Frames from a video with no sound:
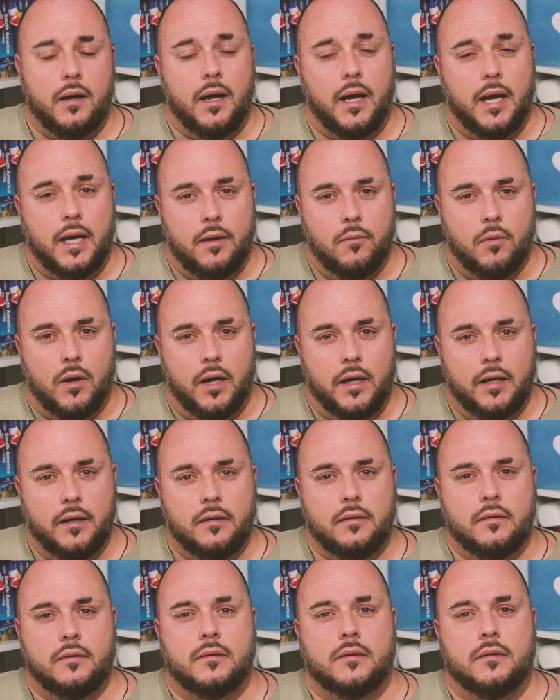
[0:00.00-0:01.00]

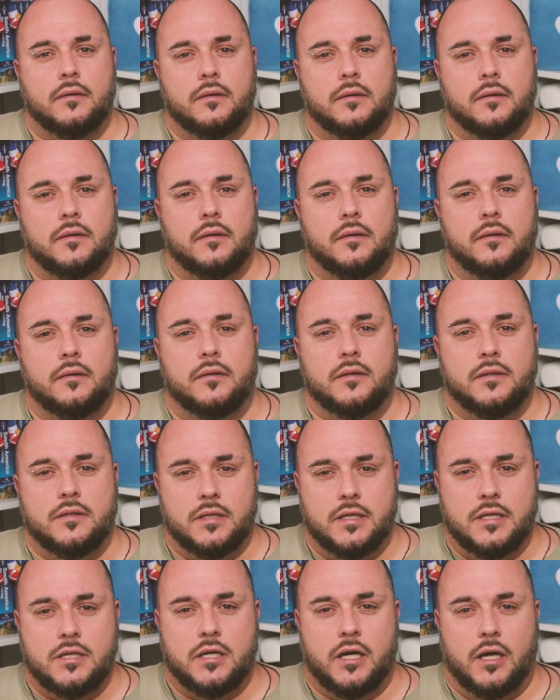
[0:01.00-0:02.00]
Anyway, the
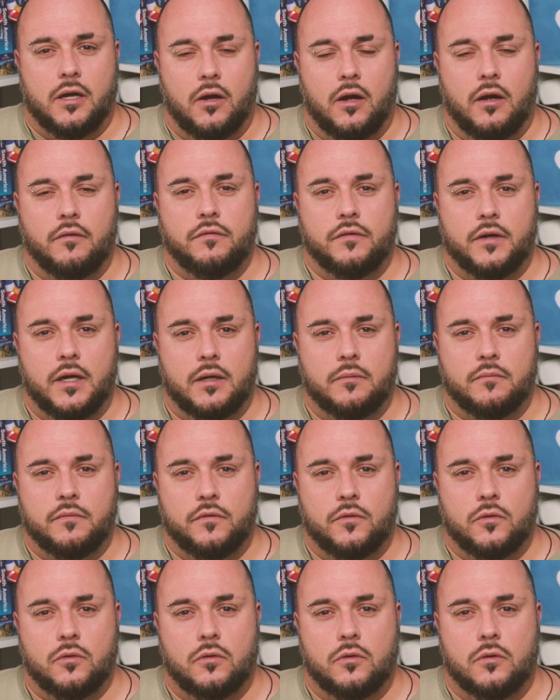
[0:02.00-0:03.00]
D J I Phantom
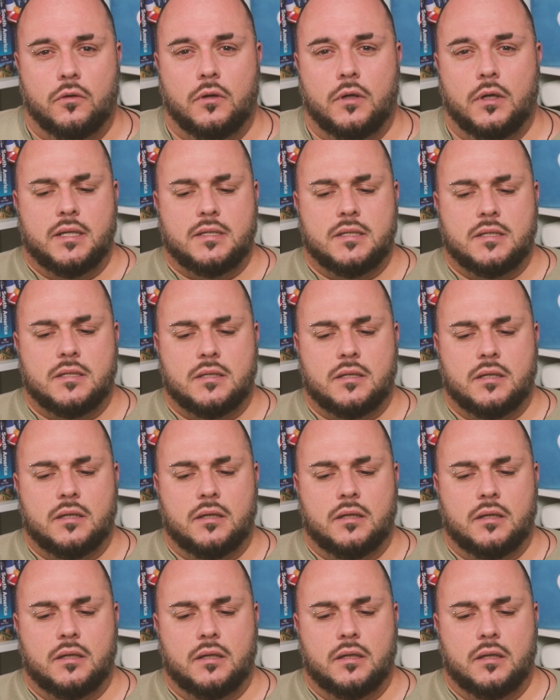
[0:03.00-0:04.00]
four, it's
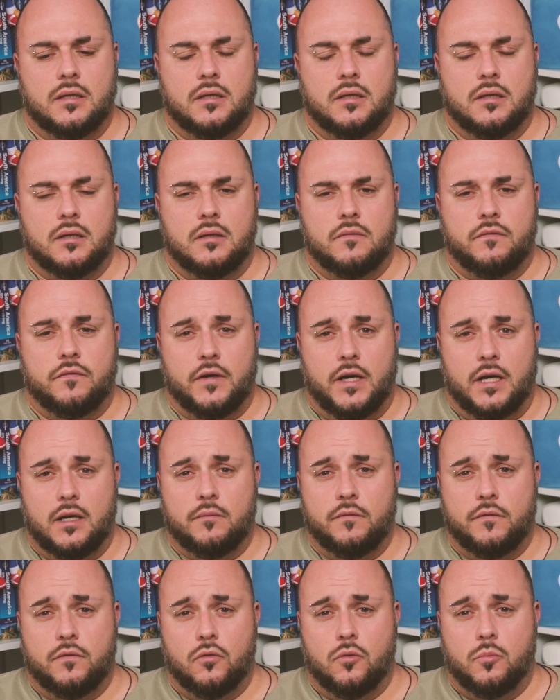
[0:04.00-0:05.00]
the
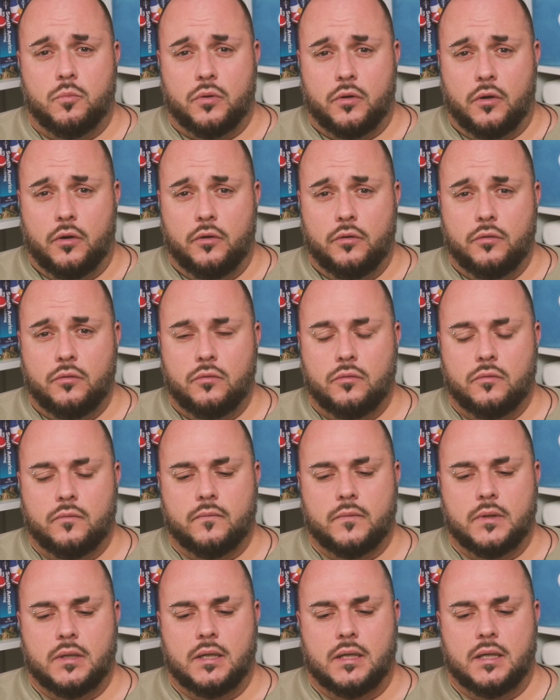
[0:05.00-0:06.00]
Phantom four Pro.
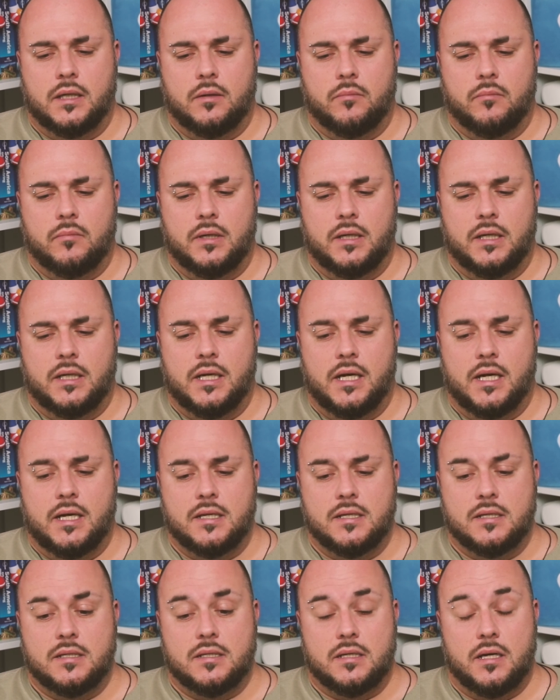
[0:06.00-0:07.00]
Um, it
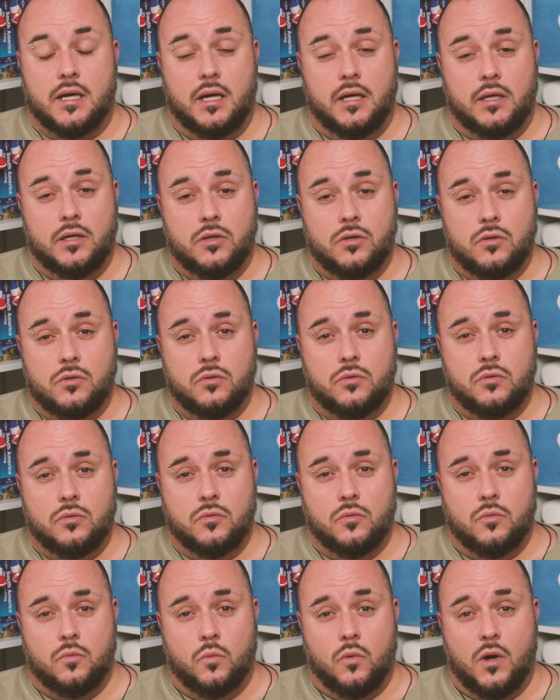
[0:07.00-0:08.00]
has a
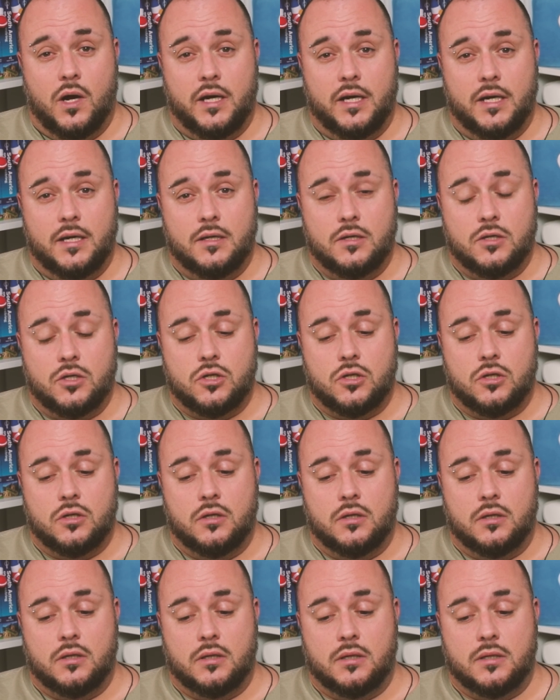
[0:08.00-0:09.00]
new one inch
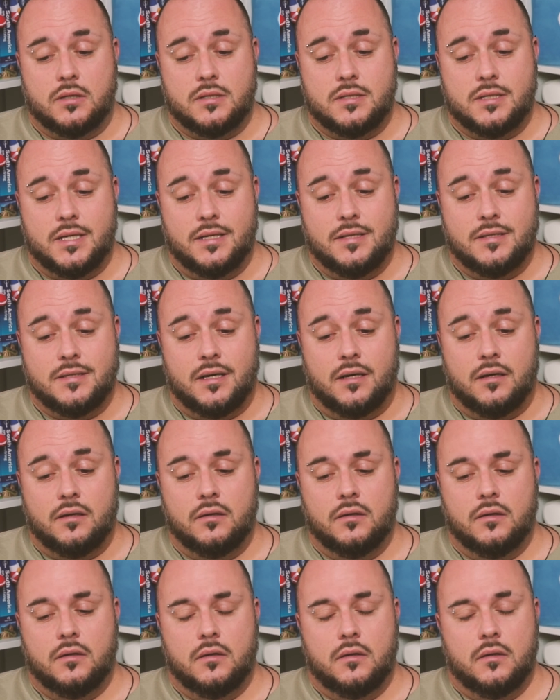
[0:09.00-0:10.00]
uh, sensor
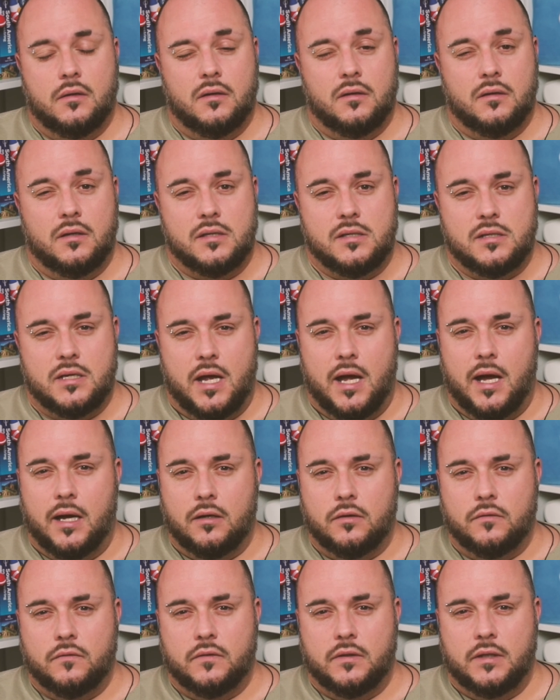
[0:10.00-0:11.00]
that's
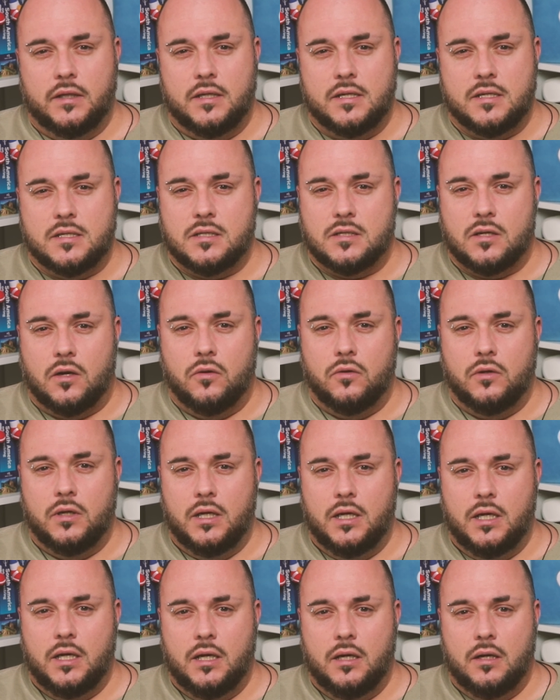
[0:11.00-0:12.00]
out of the
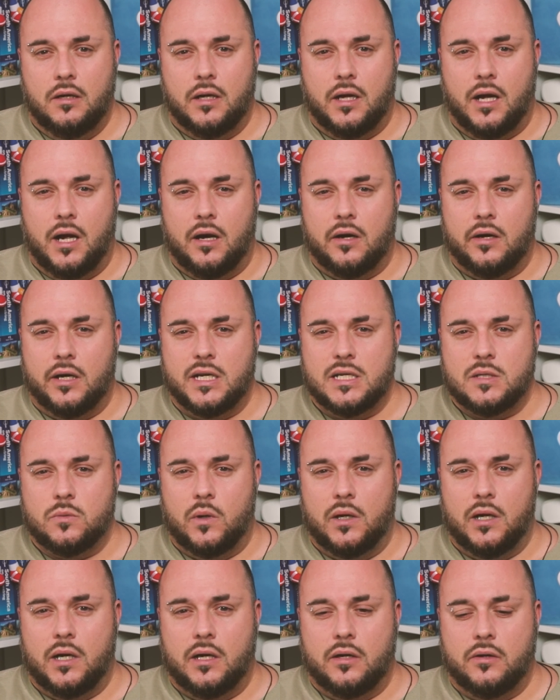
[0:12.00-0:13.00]
Sony R X
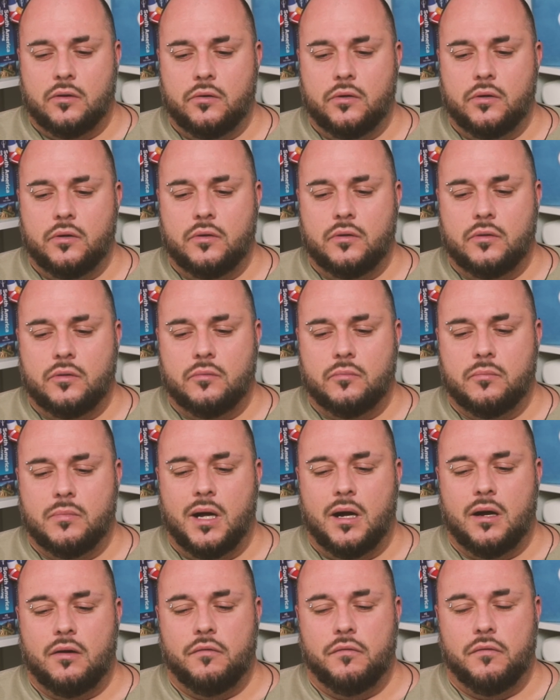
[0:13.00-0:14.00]
one hundred
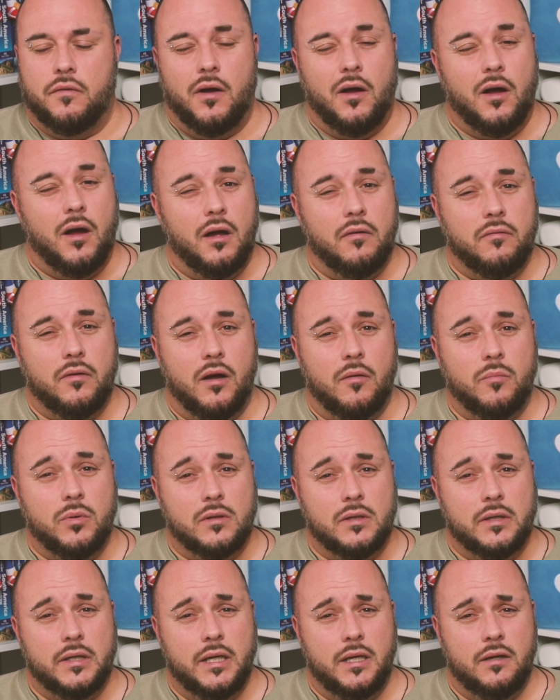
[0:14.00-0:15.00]
Mark five, I
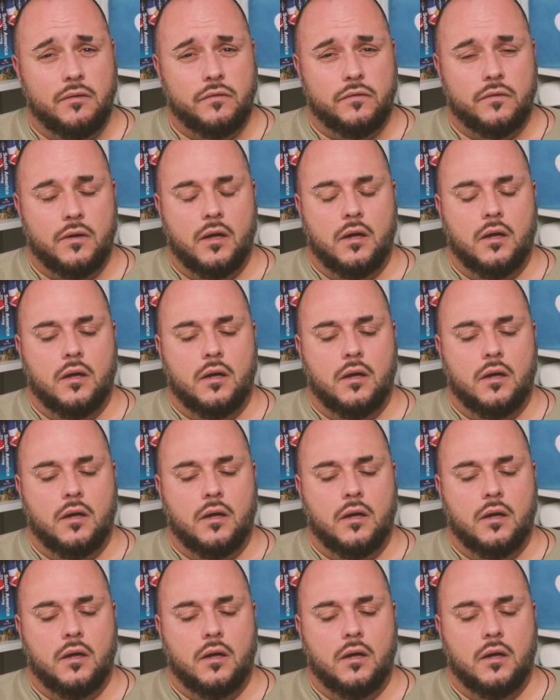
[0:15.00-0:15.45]
believe,